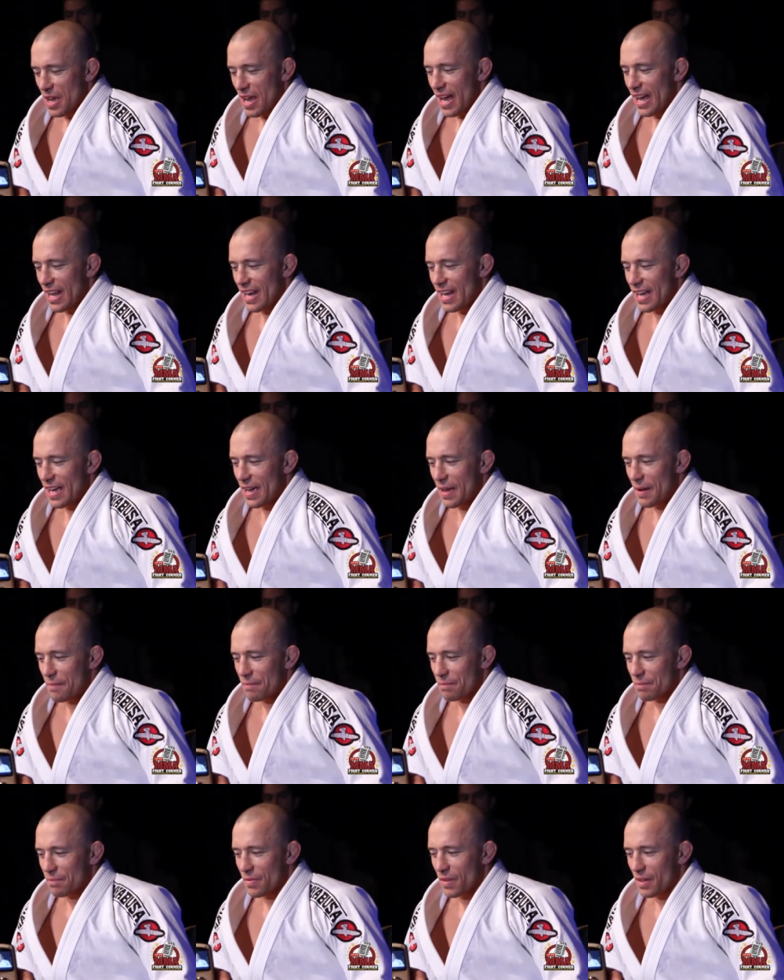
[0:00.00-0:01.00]
And um,
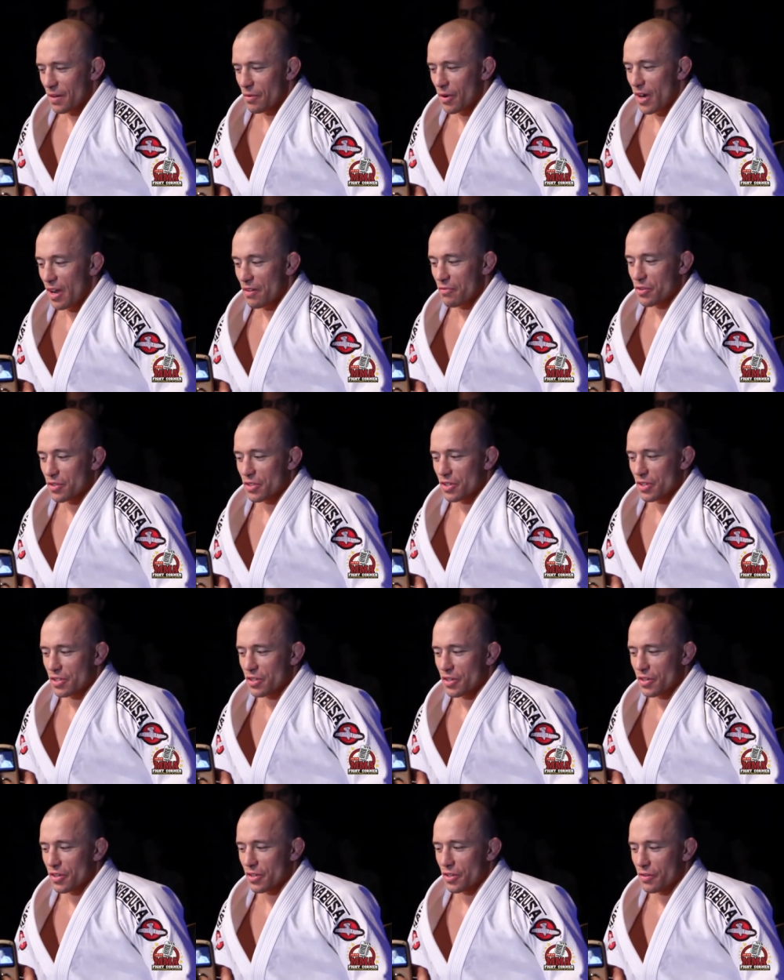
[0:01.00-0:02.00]
when I first
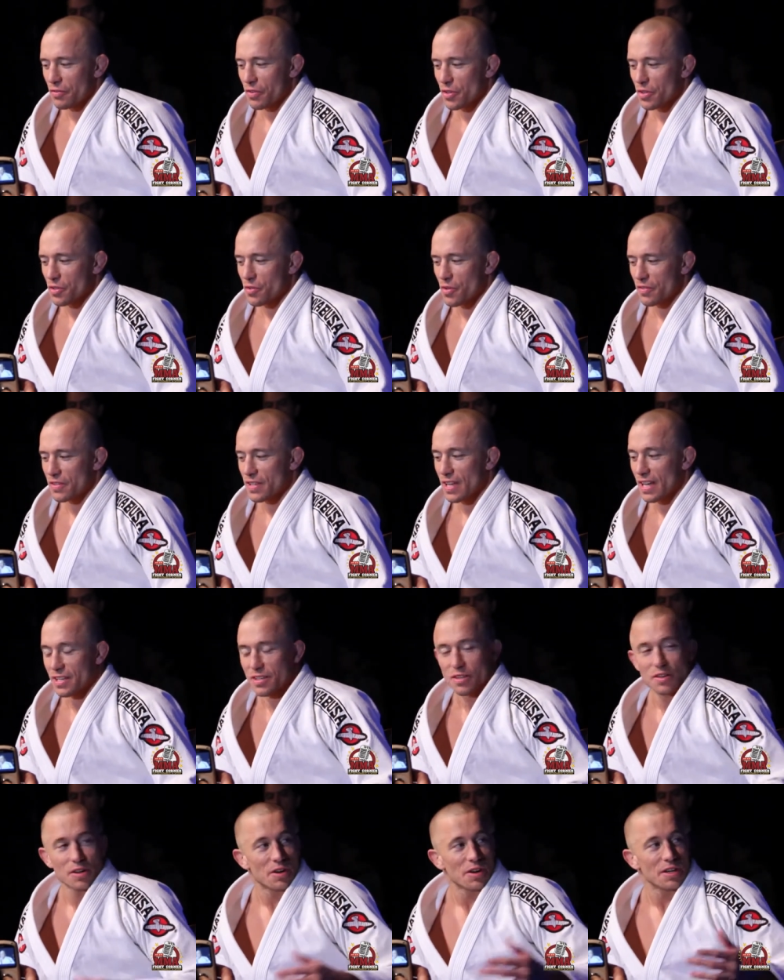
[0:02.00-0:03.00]
saw the first UFC, I
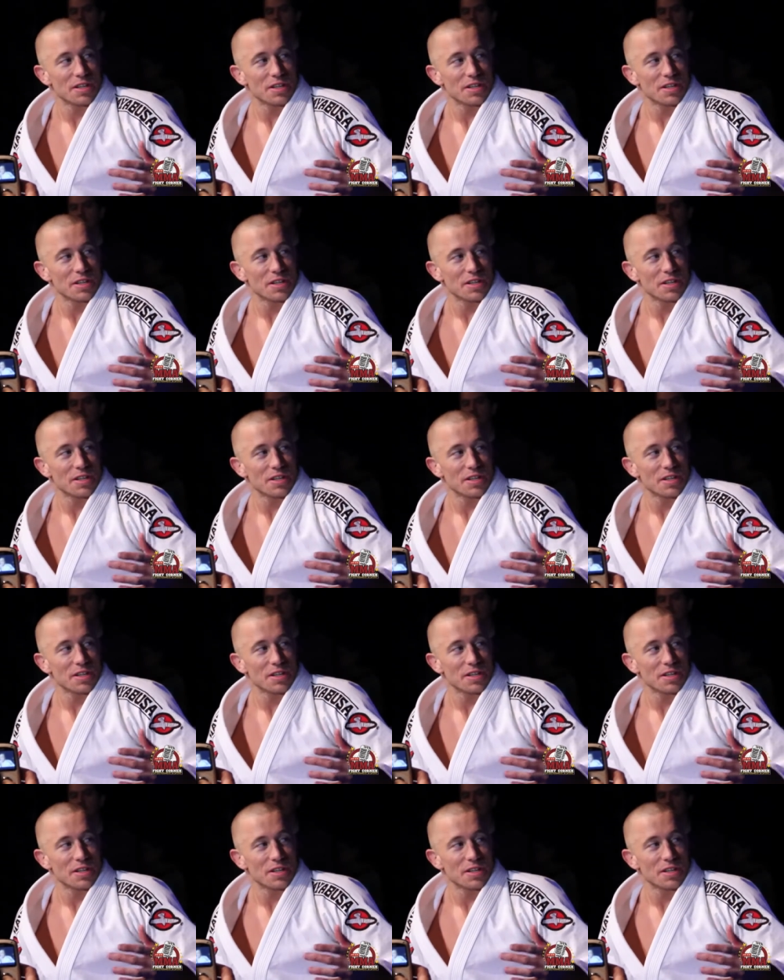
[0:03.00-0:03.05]
saw how